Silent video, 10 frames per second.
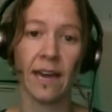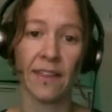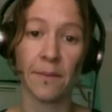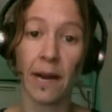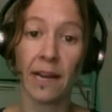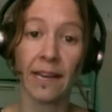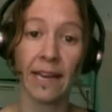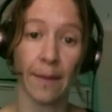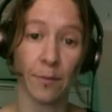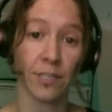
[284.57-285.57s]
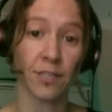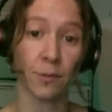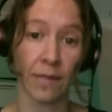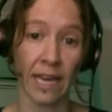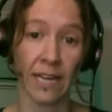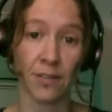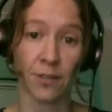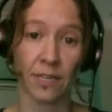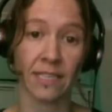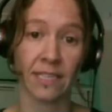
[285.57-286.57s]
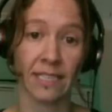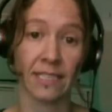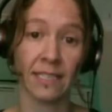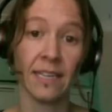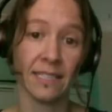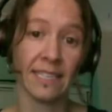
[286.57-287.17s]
and the Muckaty Aboriginal Land Trust is